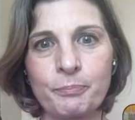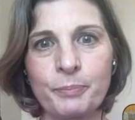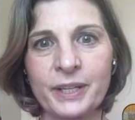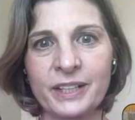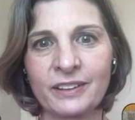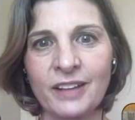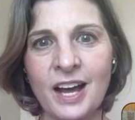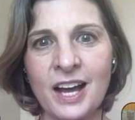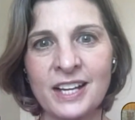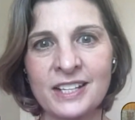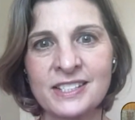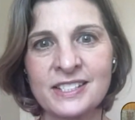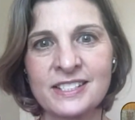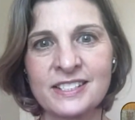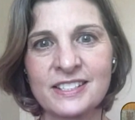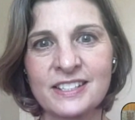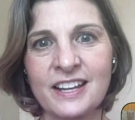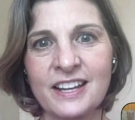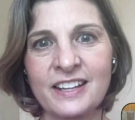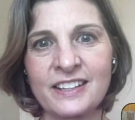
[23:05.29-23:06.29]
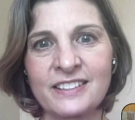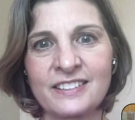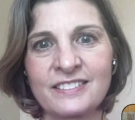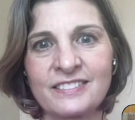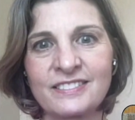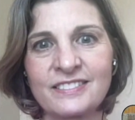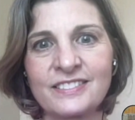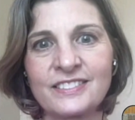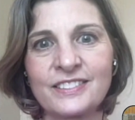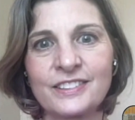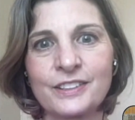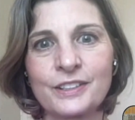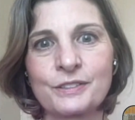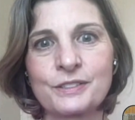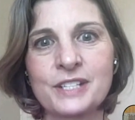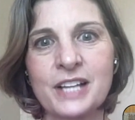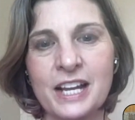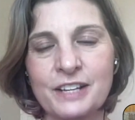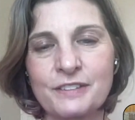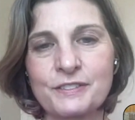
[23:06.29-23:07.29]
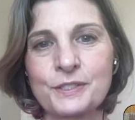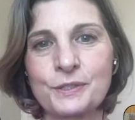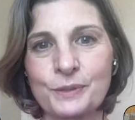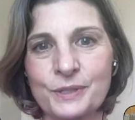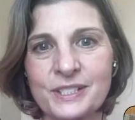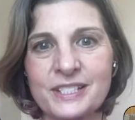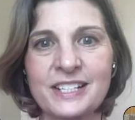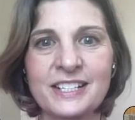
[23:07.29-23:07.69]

Big Lots and those kind of stores.